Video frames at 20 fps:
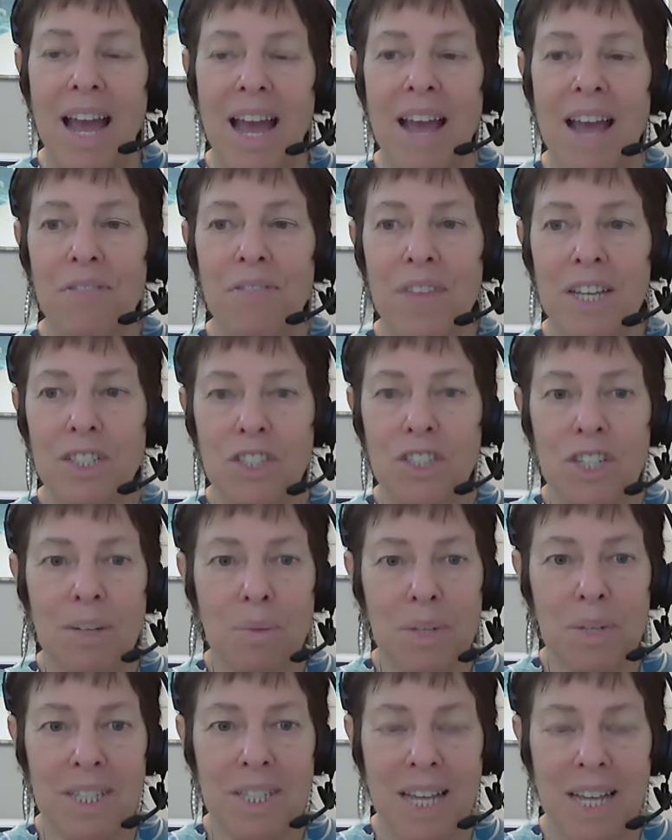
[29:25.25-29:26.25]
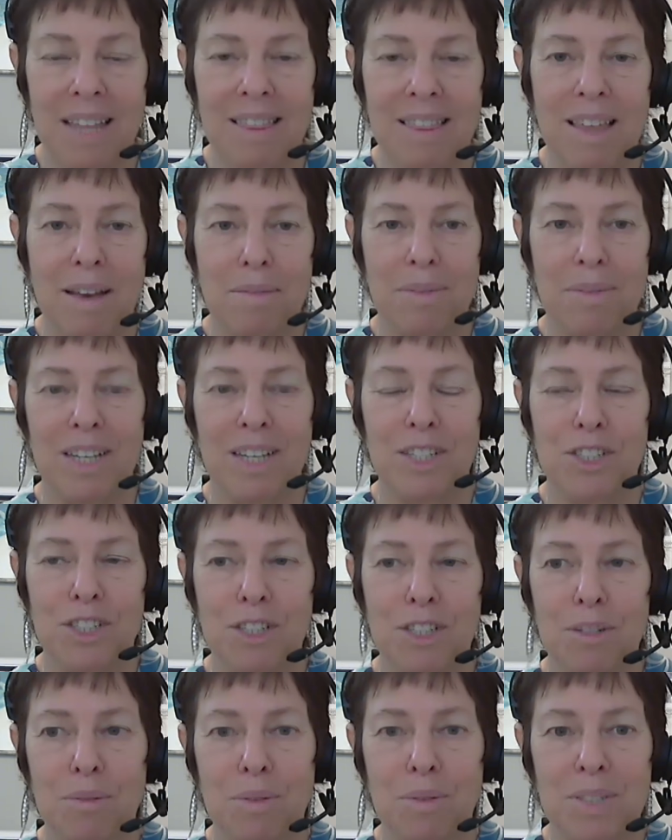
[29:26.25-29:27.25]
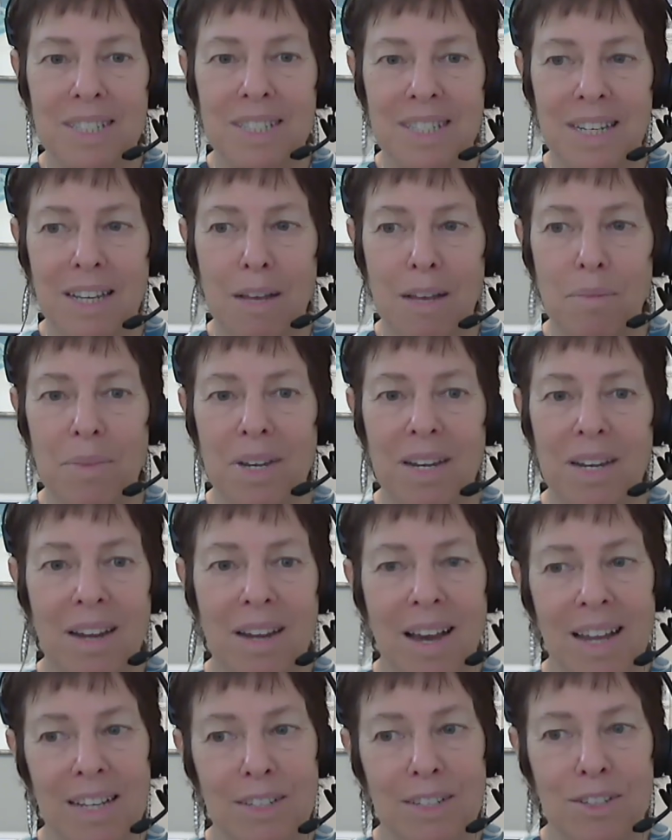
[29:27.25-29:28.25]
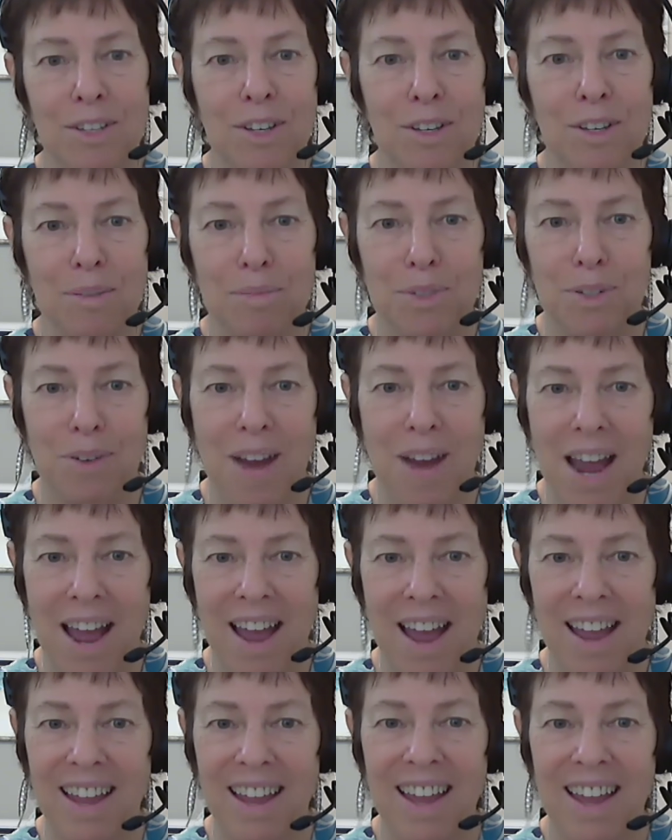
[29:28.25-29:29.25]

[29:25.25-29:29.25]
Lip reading: And then she would take them and she would stick them in an ice cube tray